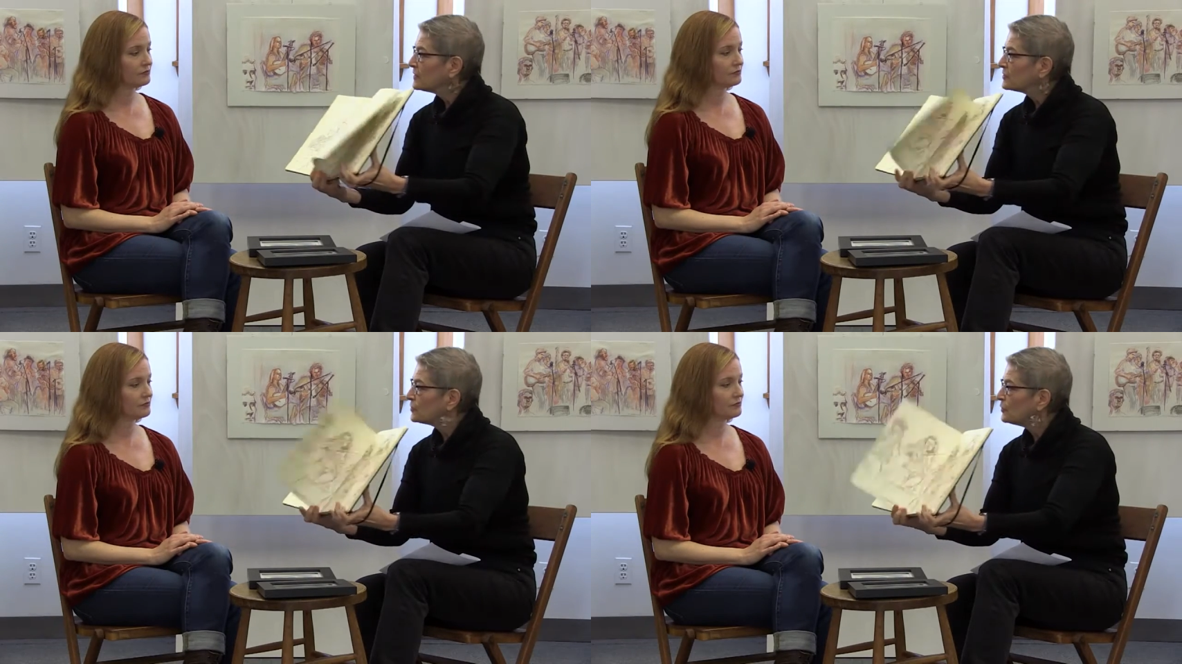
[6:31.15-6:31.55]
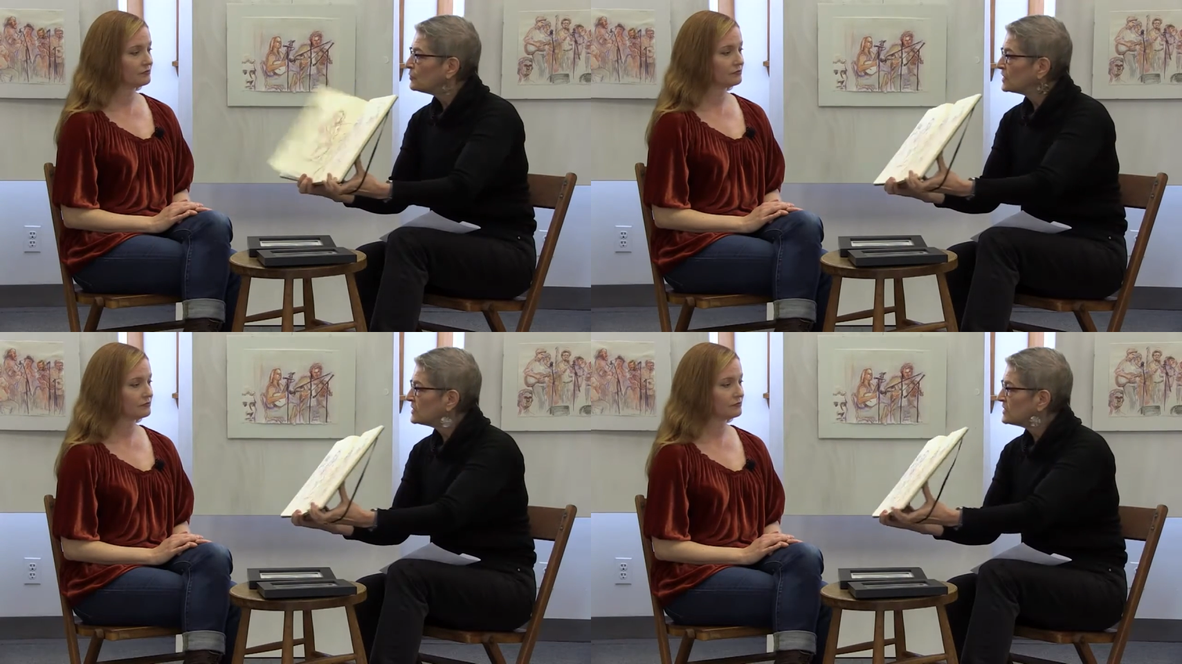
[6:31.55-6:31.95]
Speaker 1: So
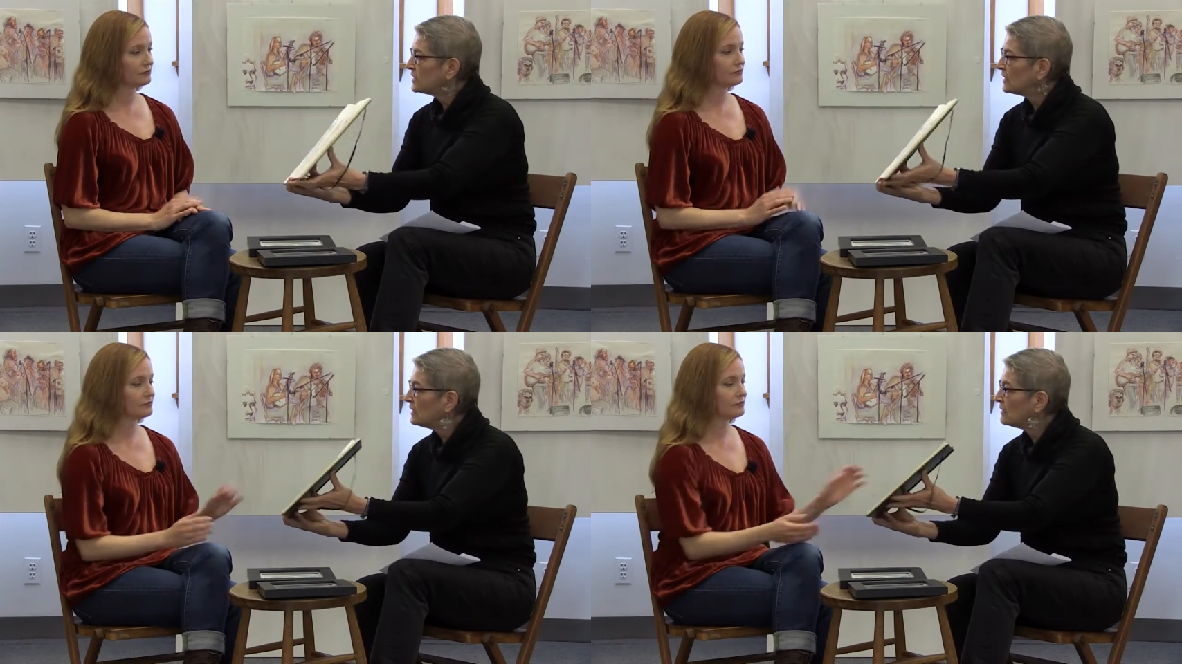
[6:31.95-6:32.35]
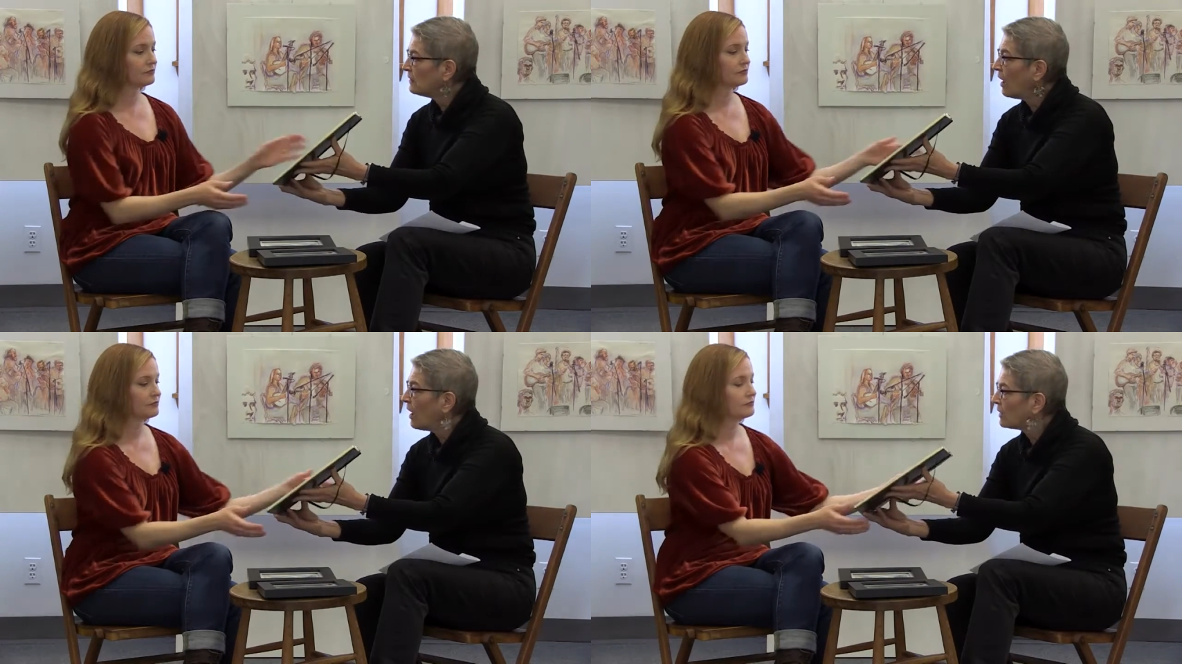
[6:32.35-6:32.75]
you just sit in the
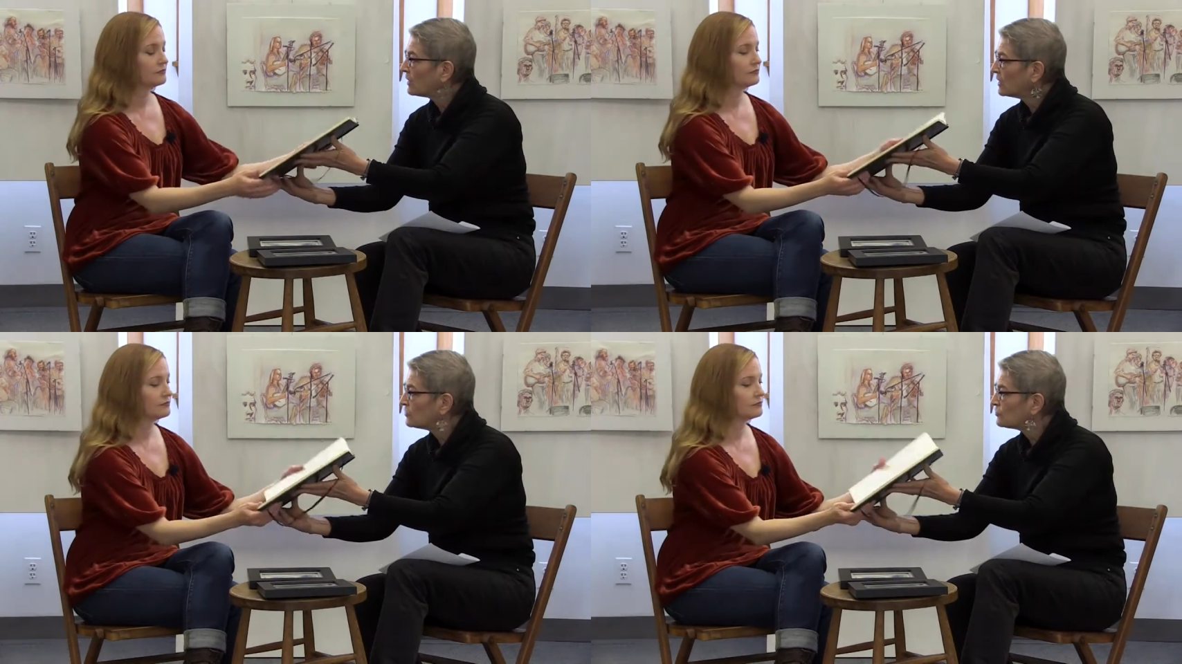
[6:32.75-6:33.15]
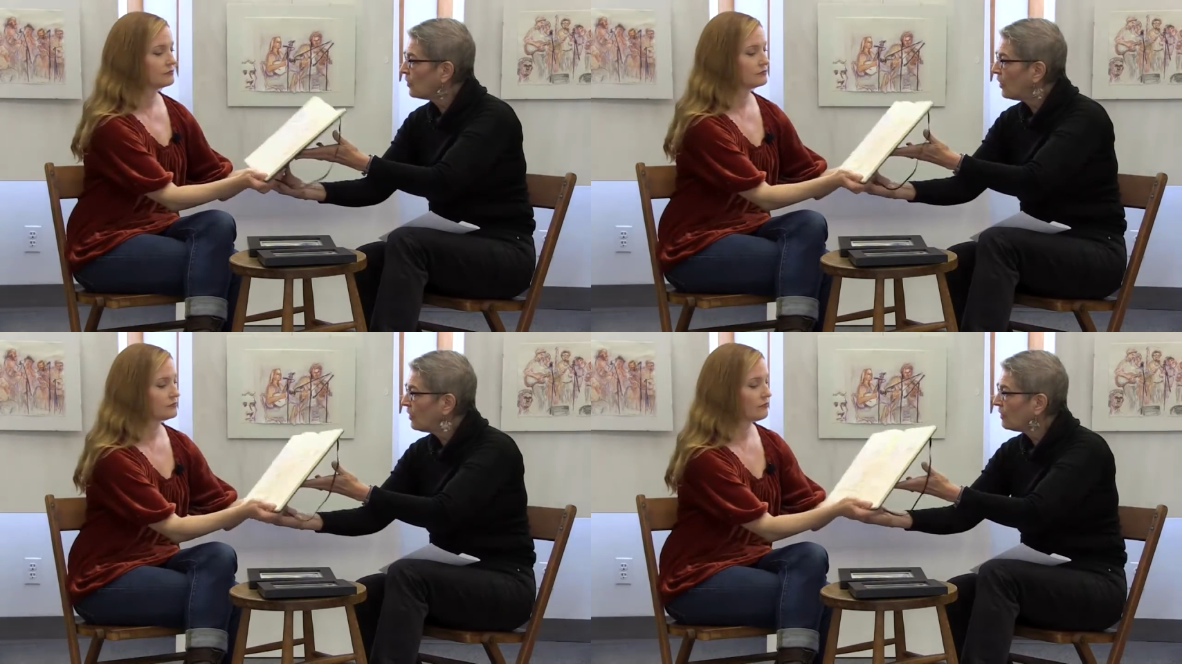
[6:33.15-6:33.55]
dark and
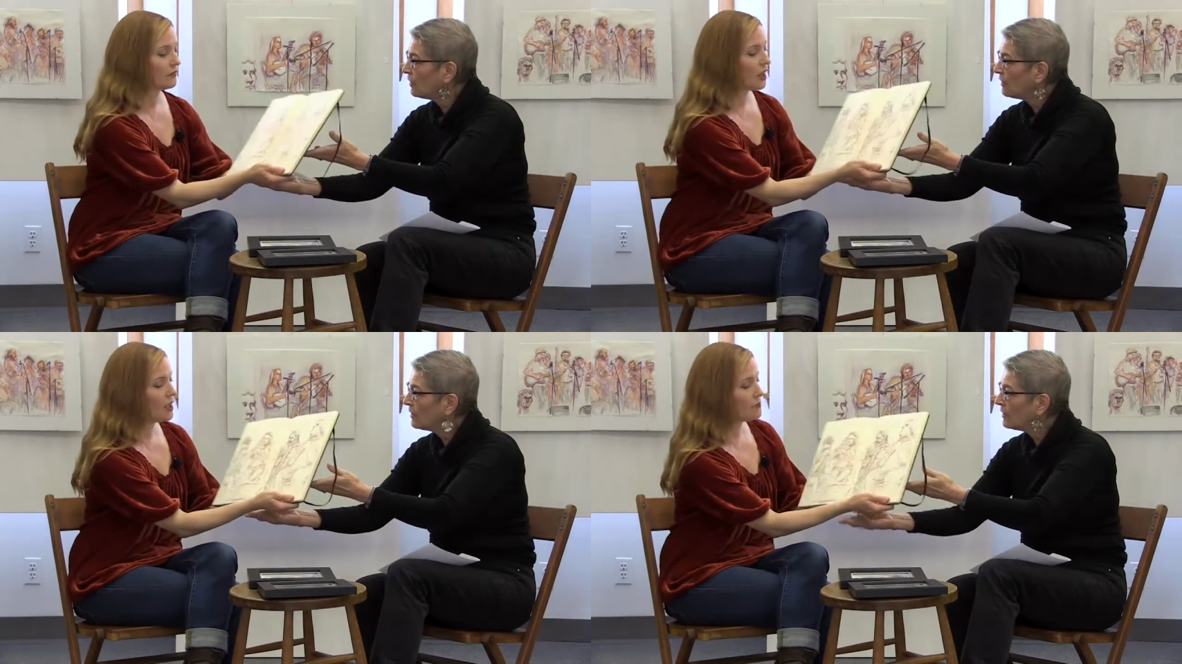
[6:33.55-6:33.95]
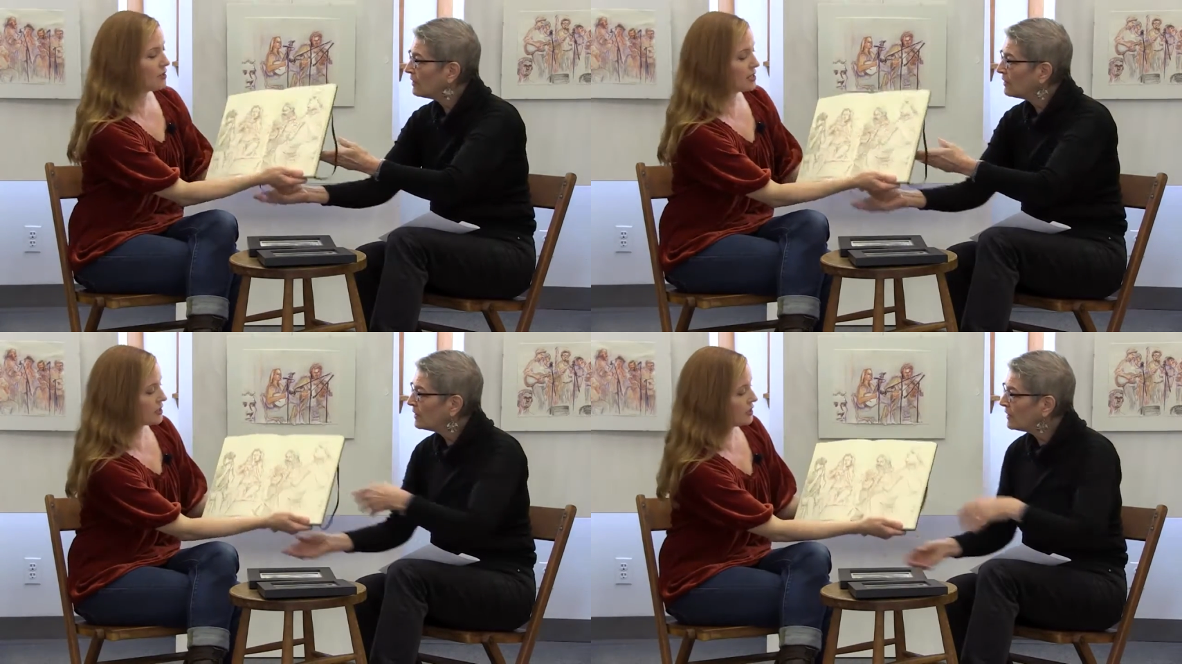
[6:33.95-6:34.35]
draw.
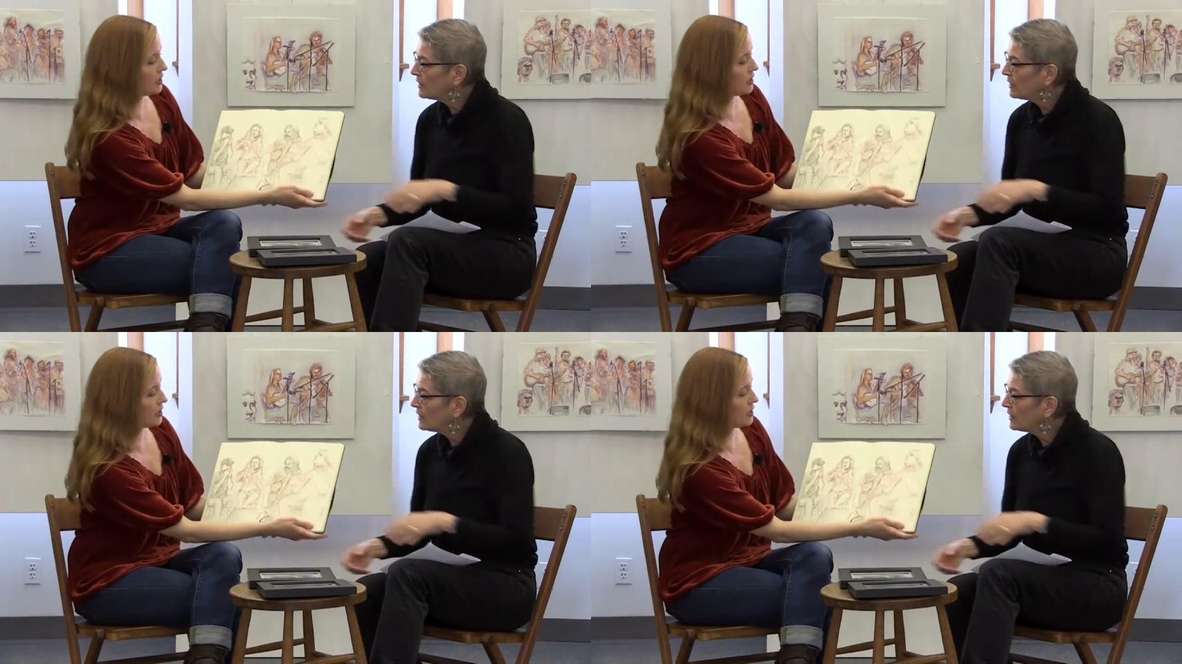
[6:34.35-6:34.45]
Basically,